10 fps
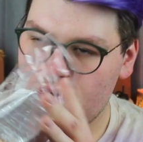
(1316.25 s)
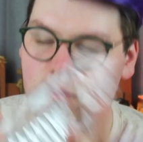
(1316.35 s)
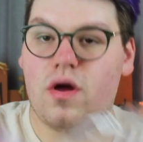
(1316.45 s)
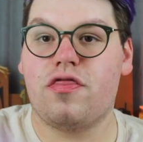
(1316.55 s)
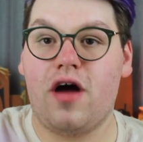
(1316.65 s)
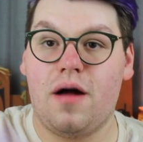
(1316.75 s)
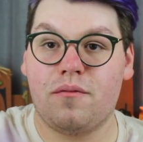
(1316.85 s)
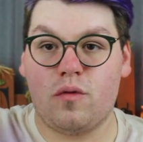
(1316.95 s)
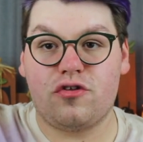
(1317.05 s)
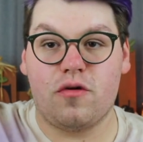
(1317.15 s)
with uh,
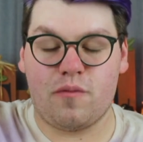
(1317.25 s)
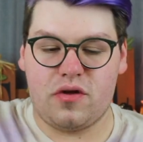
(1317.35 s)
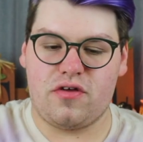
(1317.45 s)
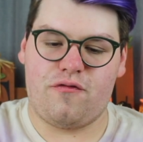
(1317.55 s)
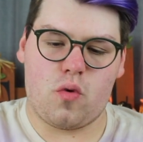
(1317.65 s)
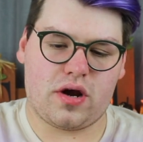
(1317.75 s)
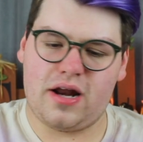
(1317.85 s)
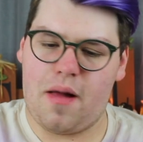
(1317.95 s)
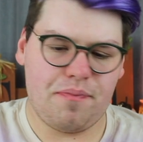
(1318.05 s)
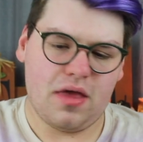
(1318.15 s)
with the, with a fork in
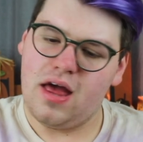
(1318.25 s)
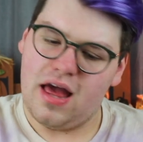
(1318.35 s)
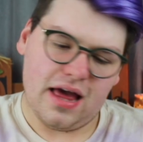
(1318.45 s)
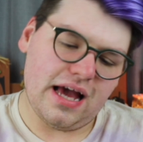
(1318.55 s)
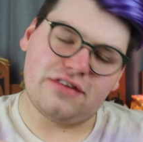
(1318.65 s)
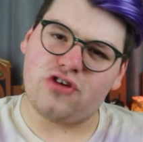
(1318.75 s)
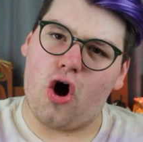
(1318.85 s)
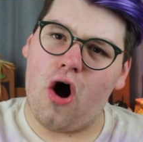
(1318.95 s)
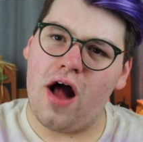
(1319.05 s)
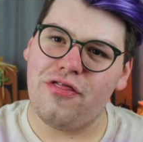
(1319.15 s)
it. It's
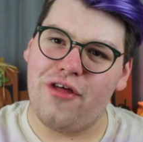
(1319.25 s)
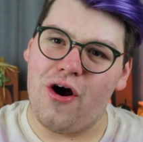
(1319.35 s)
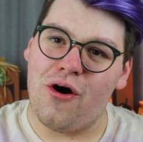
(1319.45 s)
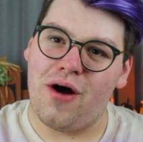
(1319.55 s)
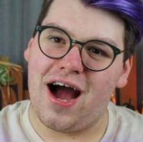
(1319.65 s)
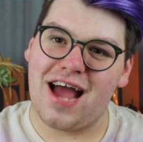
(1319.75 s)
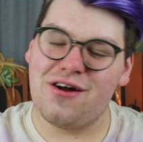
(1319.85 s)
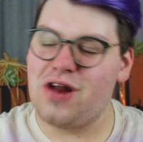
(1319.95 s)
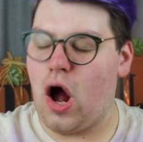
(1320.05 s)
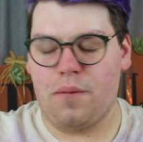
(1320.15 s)
odd though. I
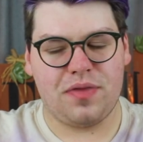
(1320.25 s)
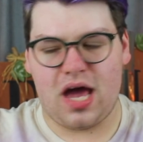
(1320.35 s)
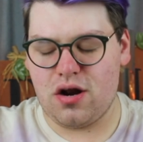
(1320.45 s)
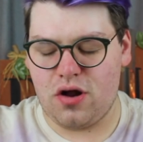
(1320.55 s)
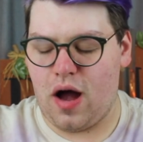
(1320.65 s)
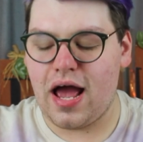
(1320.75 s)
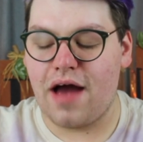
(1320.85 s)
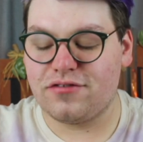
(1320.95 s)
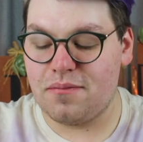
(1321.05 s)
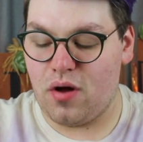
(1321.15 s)
don't know. I don't know. I
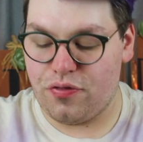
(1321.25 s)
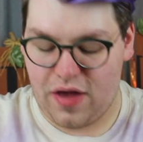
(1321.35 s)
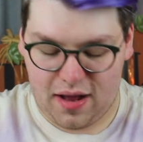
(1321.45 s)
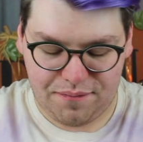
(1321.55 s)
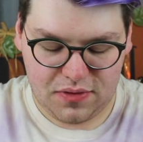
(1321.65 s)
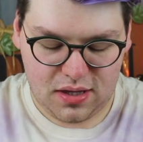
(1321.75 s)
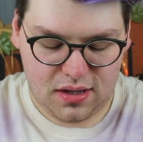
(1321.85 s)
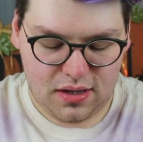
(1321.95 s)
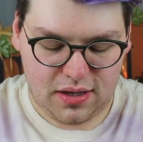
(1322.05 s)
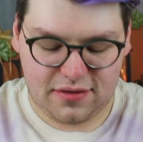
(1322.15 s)
have to melt that.
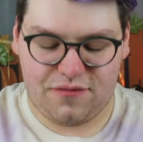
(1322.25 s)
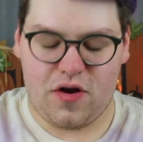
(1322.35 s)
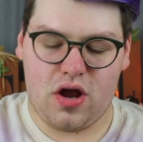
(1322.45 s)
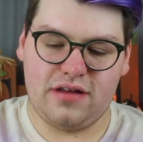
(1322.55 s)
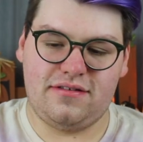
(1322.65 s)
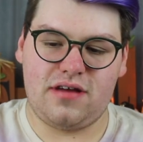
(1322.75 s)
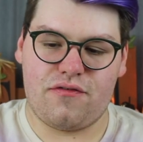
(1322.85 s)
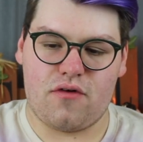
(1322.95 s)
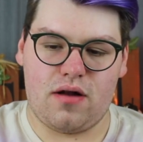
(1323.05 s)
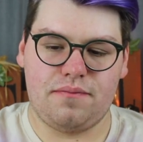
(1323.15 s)
It's very it's
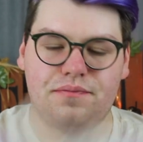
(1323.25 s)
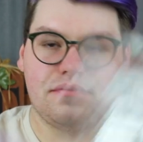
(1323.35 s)
different.